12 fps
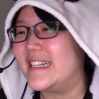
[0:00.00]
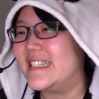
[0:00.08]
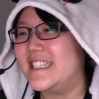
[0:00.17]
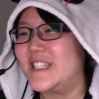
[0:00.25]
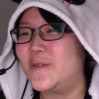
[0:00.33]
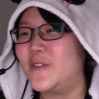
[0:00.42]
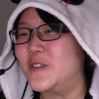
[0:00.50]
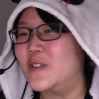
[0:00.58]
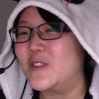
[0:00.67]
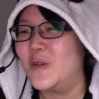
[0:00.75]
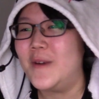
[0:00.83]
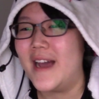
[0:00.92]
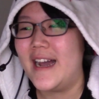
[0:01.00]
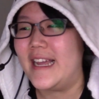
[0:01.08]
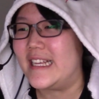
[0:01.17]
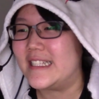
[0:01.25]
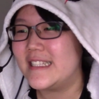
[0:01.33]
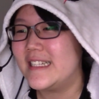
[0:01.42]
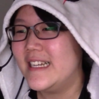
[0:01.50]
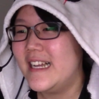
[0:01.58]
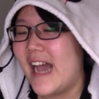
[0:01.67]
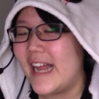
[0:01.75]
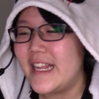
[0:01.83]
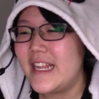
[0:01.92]
It just feels so nice.
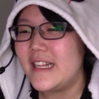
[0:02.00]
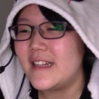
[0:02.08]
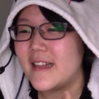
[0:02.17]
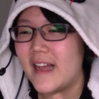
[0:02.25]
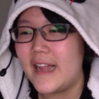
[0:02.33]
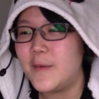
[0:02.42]
I